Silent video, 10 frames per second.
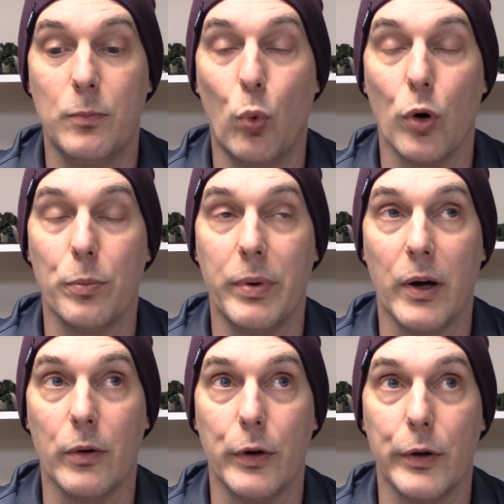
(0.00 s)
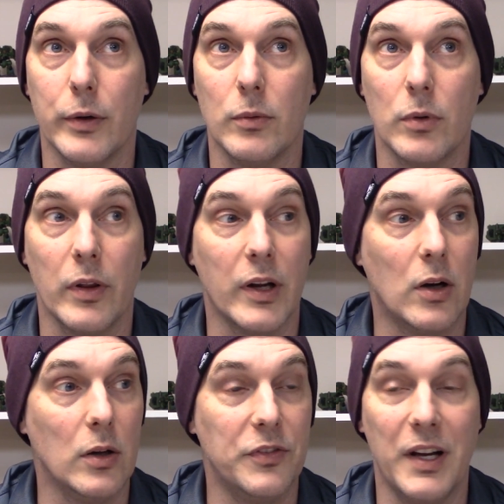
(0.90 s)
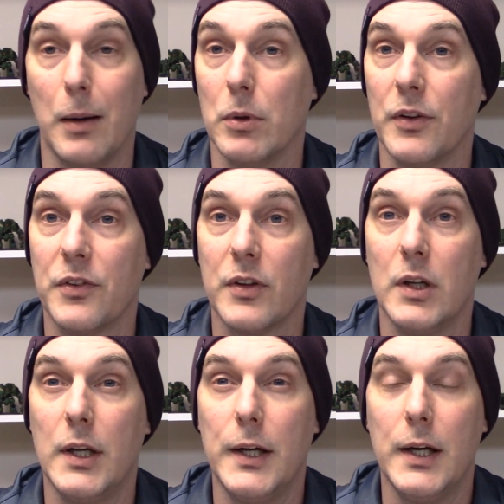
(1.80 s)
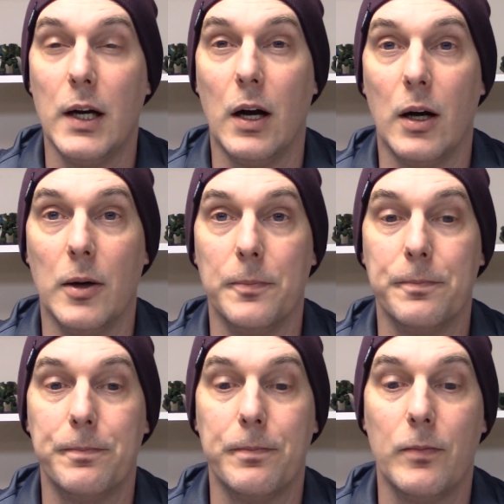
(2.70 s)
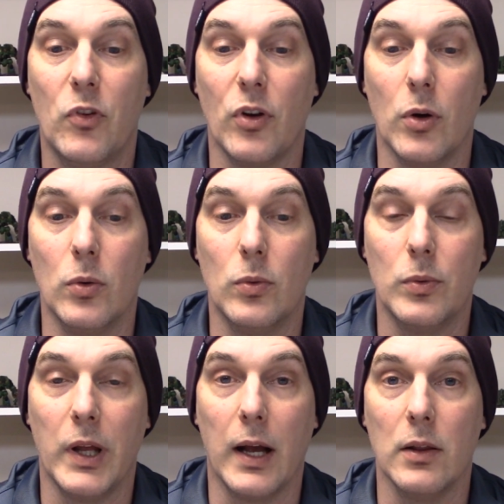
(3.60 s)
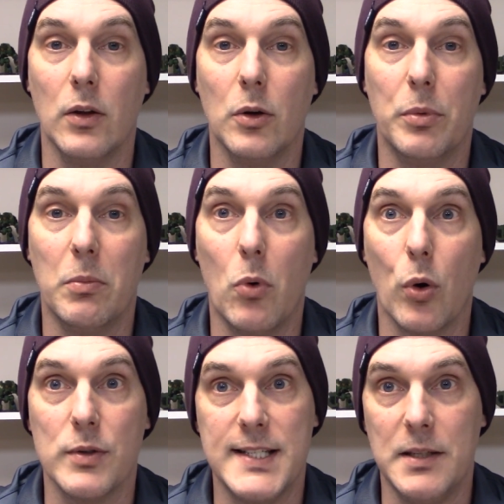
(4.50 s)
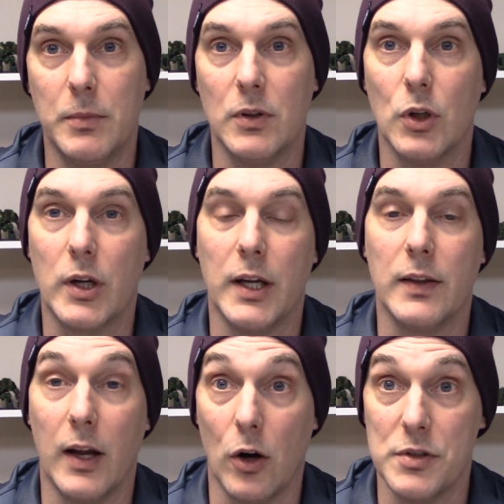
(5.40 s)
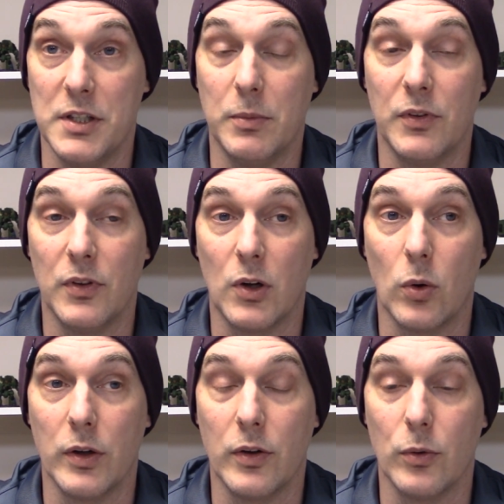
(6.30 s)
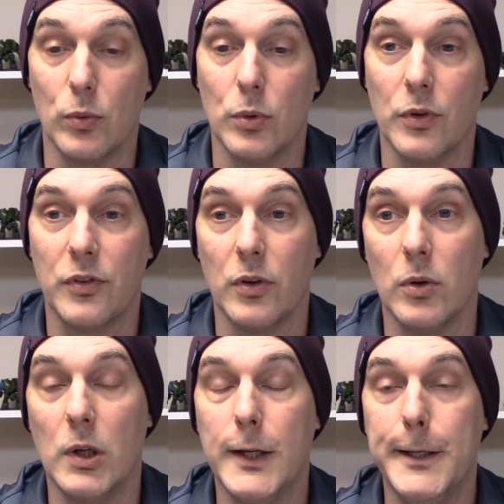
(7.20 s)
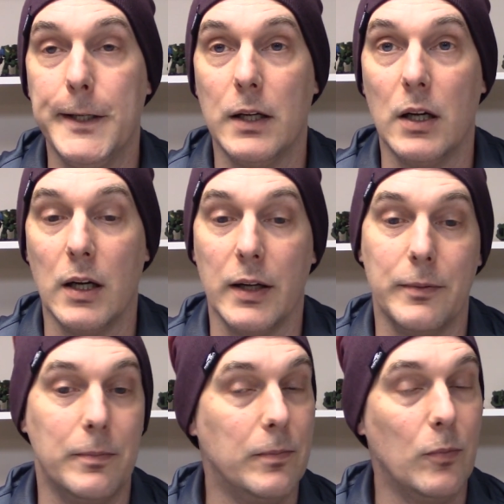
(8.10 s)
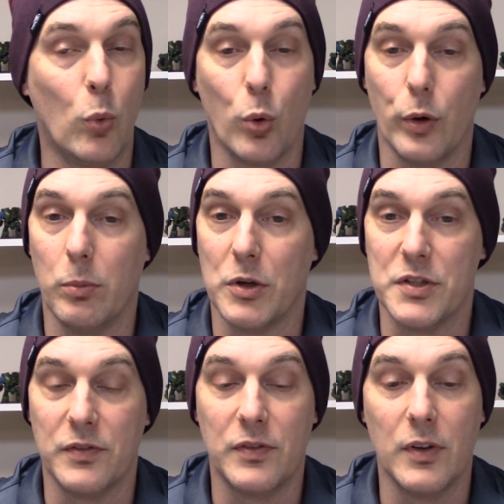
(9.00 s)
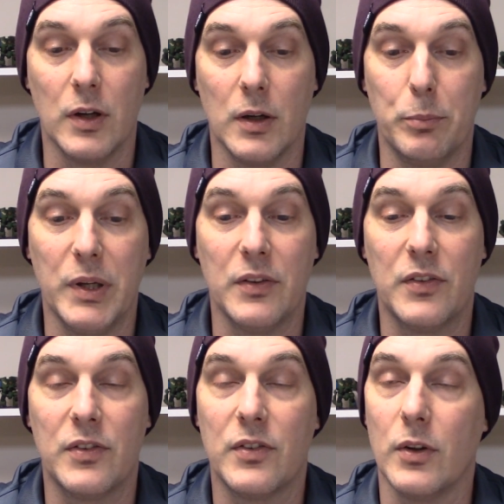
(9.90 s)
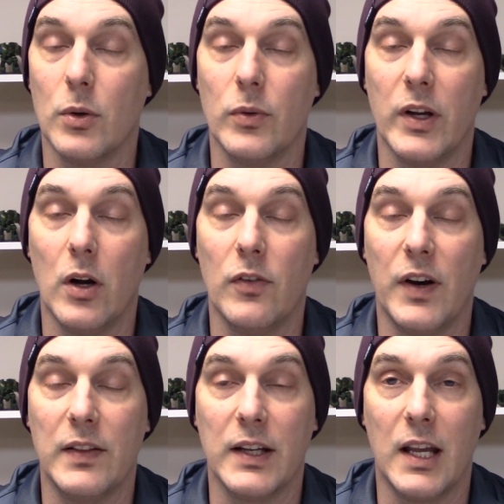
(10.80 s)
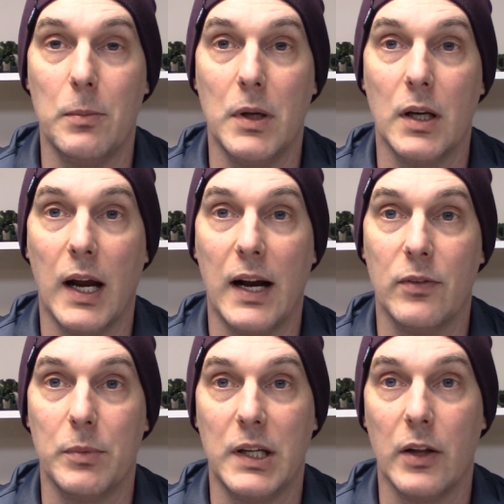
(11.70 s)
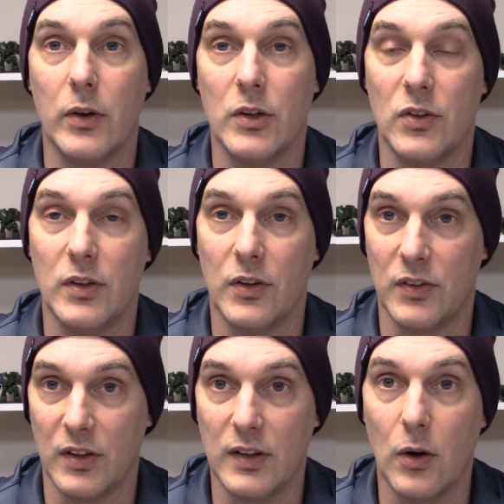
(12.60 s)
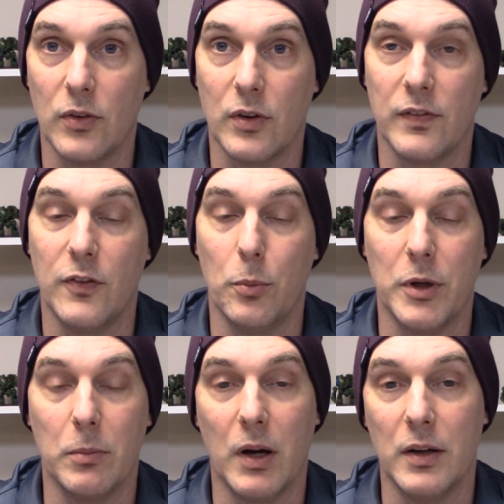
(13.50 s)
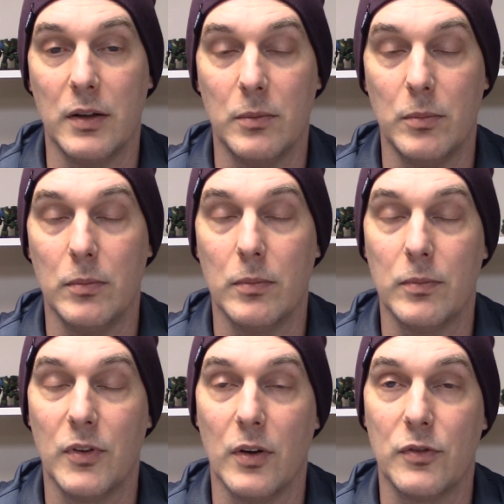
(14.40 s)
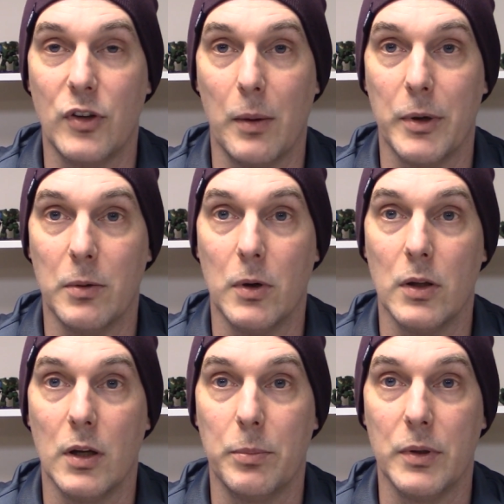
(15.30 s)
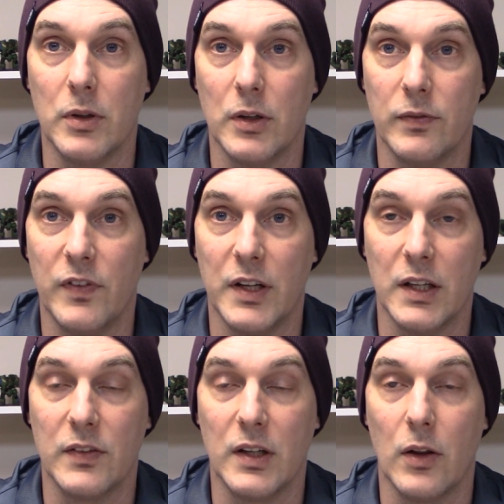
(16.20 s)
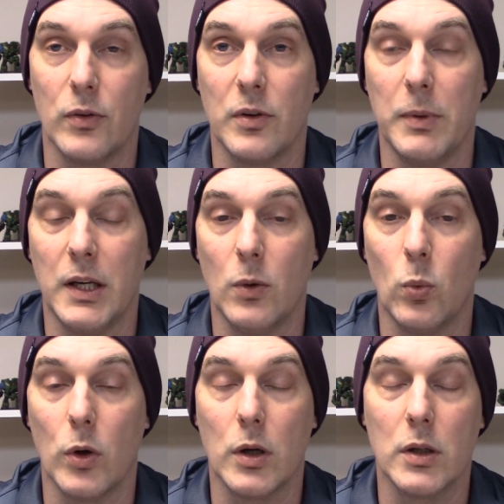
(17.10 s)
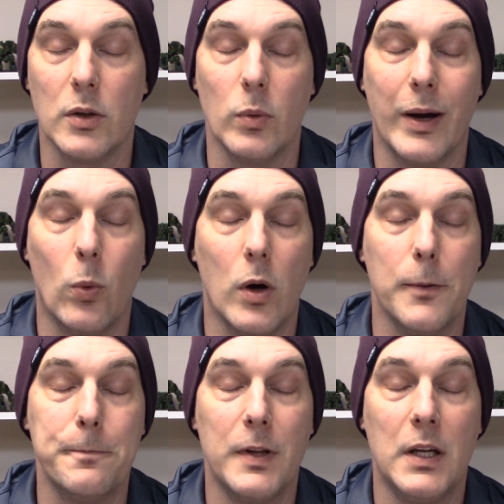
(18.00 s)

word bearer, what are they called, Diabolist. So yeah, a little bit more demon looking. They are demons according to the rules. So I ordered a bunch of bits, so they all finally came in. I have them together. I just need to sit down and start filming myself chopping them all up and fitting it together to make it work the way I want.